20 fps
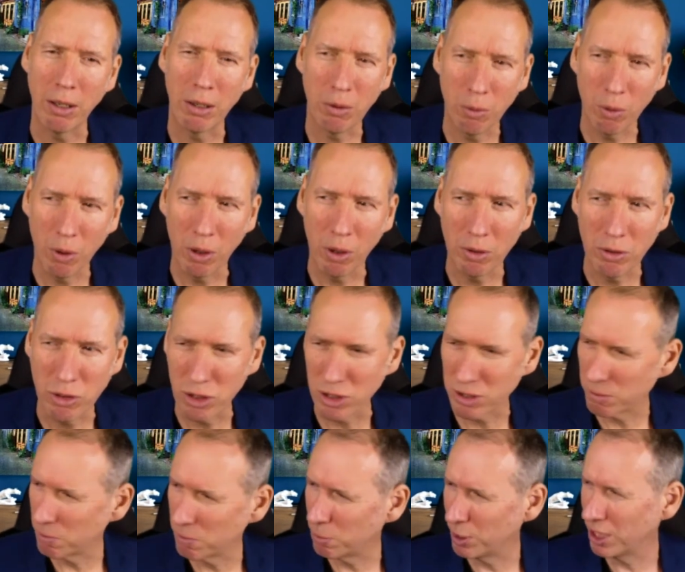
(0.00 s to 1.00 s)
what?
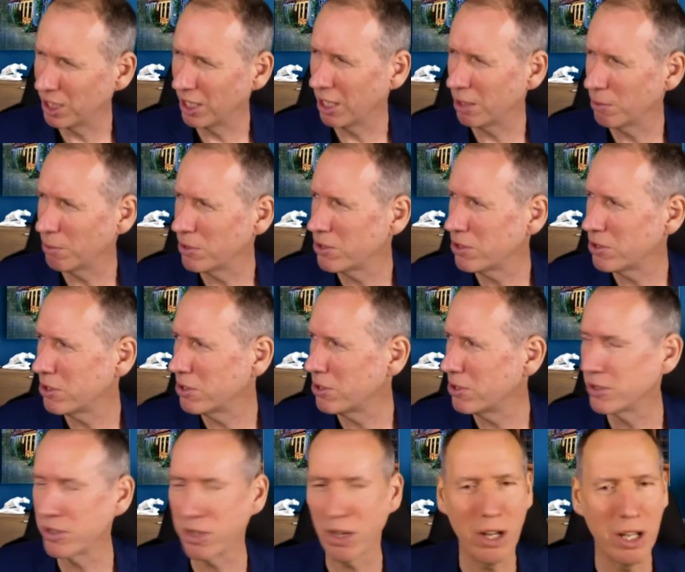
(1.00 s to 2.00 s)
Just being able to
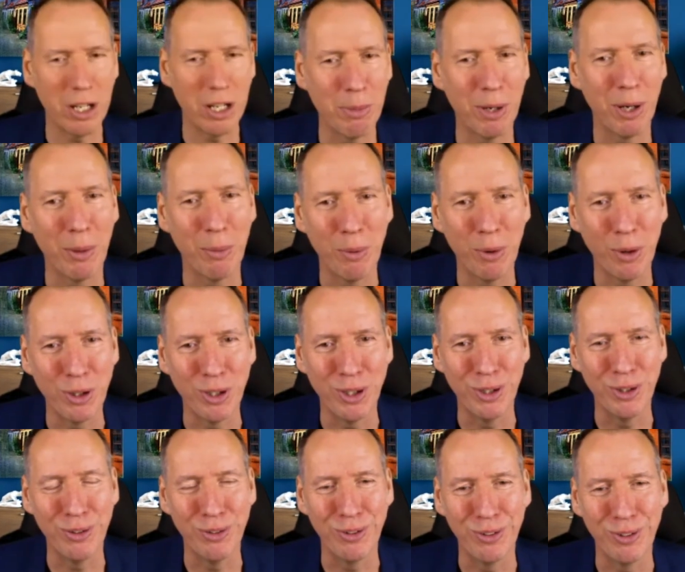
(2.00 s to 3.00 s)
decide about what
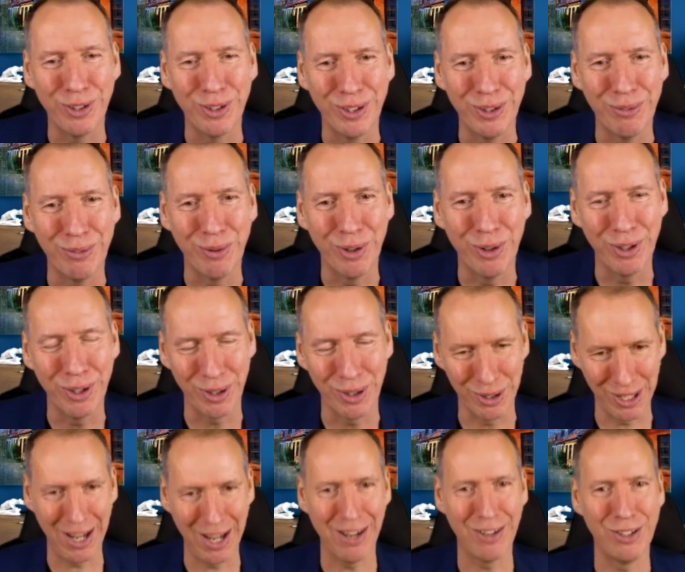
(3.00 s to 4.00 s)
you you want and
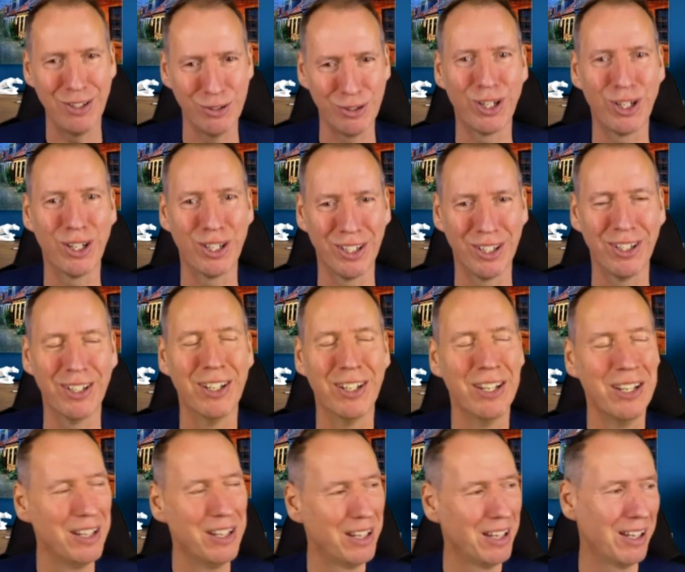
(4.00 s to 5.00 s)
how you are going to
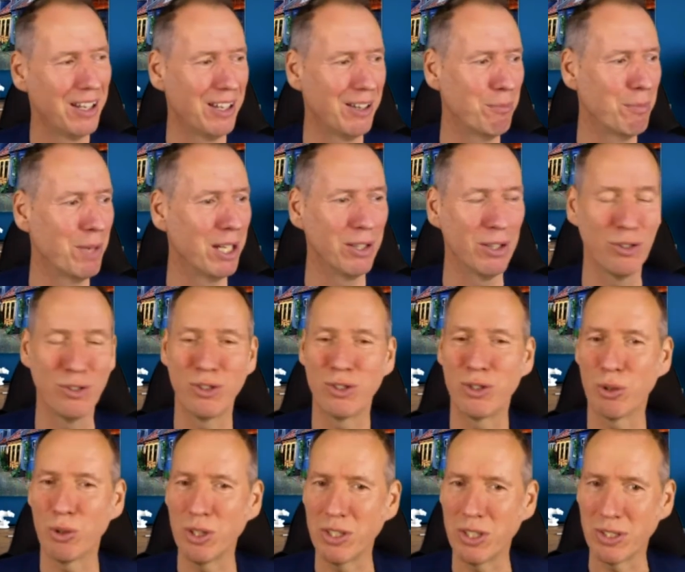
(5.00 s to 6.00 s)
uh, make those
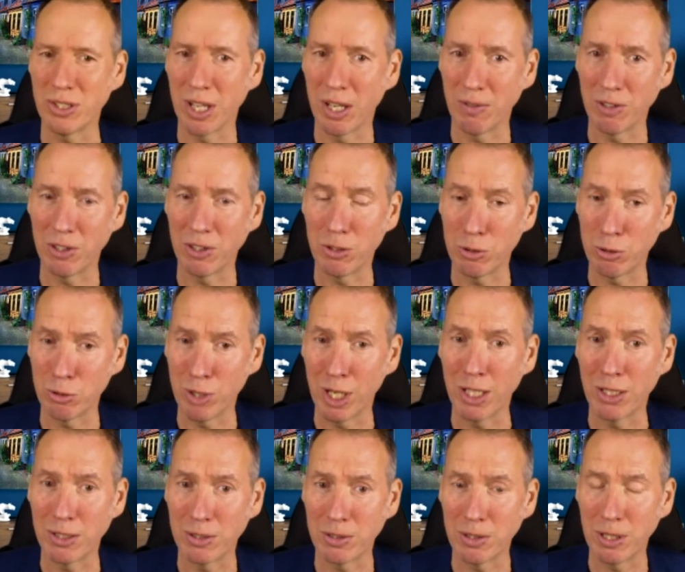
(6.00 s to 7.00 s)
choices have a
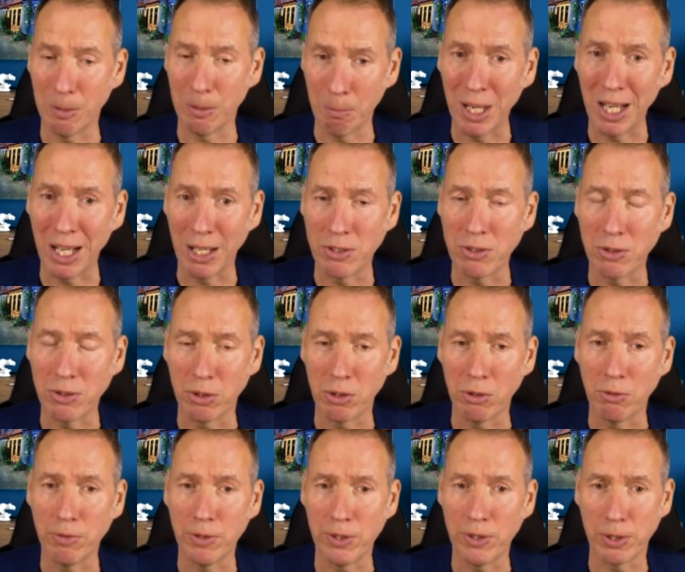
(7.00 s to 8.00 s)
direct impact on your
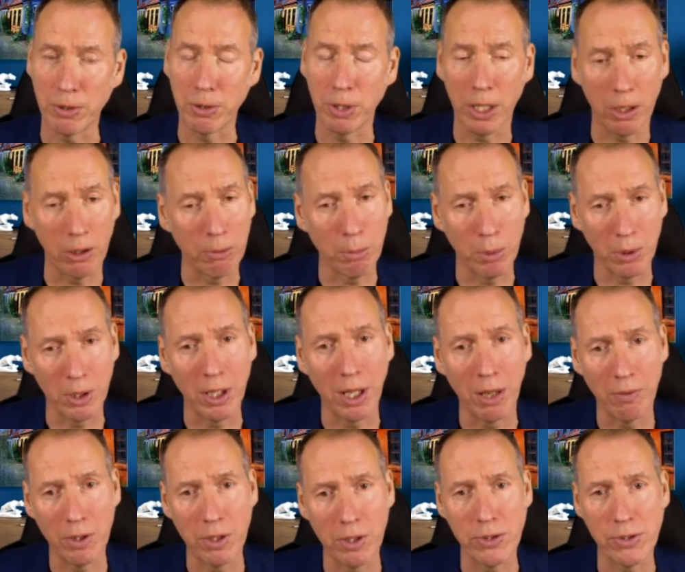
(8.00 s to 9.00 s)
physical health. But the
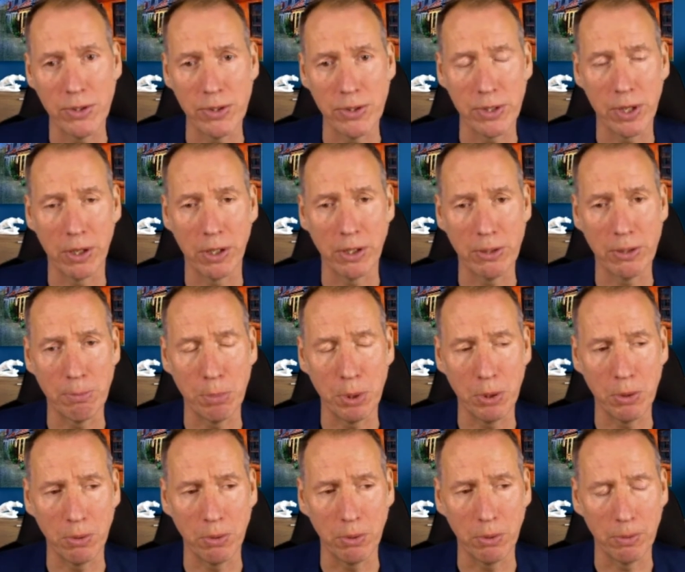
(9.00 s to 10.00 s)
evidence is starting to
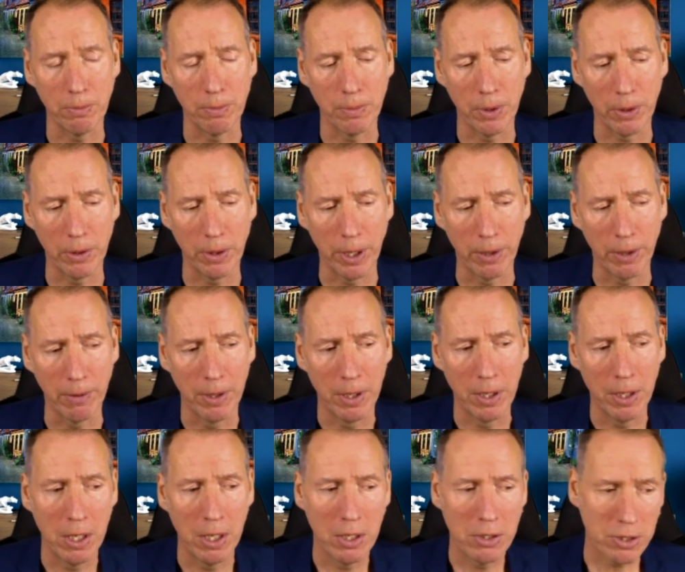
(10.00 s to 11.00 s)
build on that.
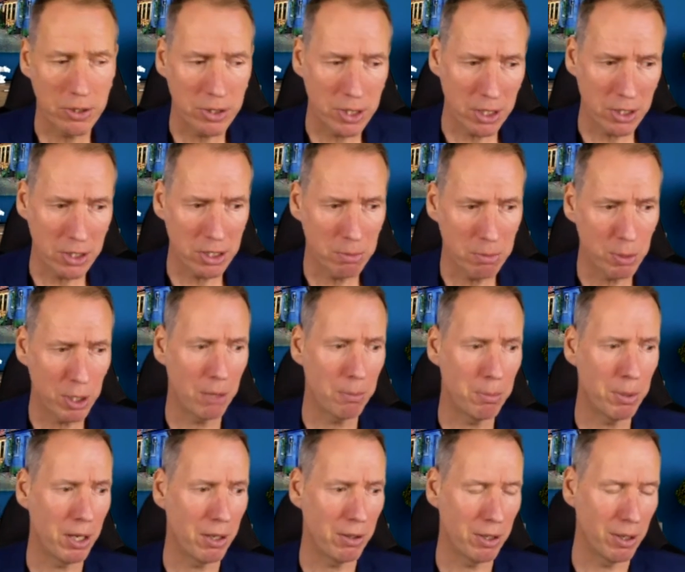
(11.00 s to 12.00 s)
So tell us a bit
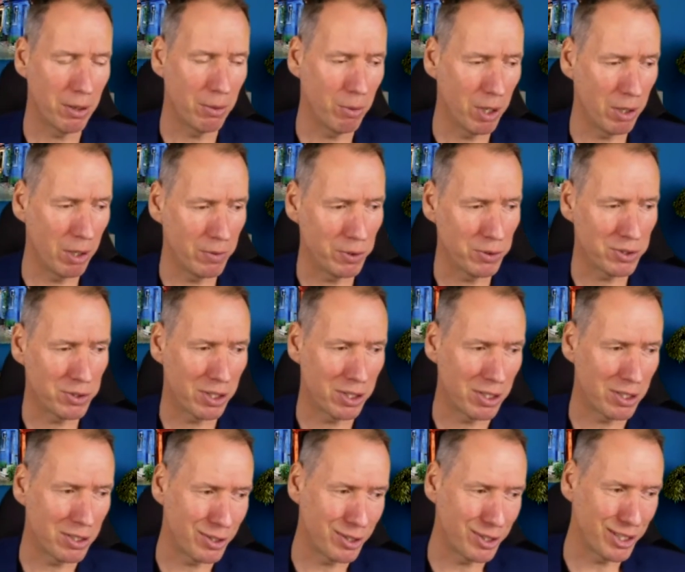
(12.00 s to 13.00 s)
about uh, one of your
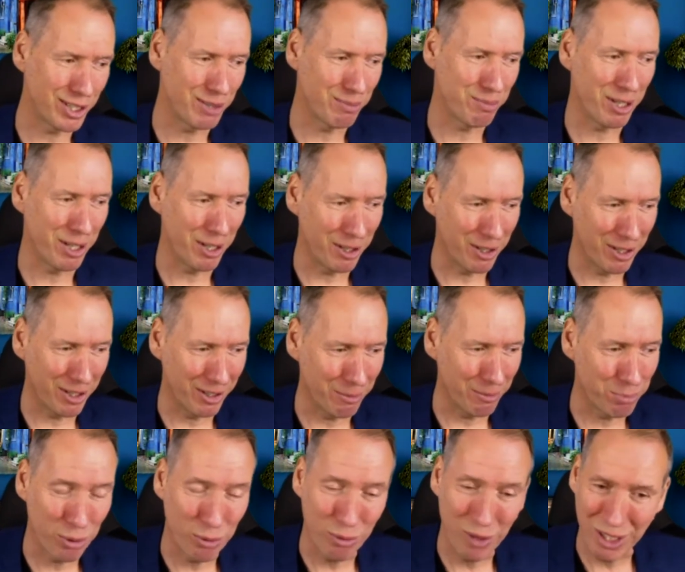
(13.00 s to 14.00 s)
studies you did about uh,
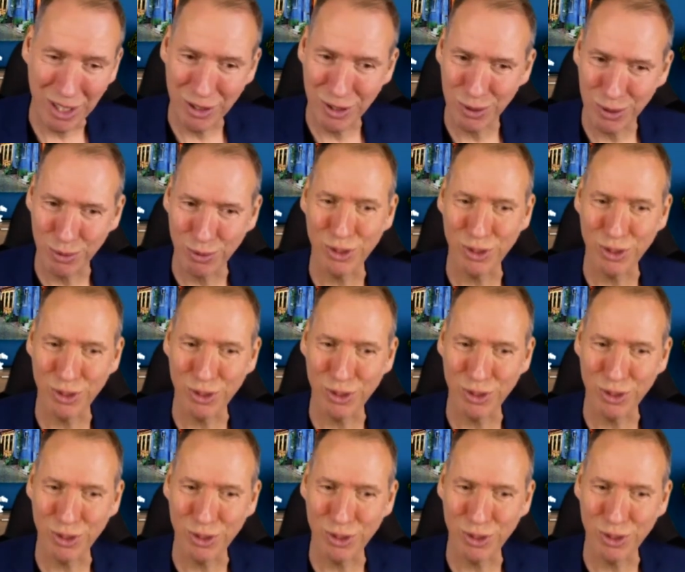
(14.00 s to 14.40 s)
parental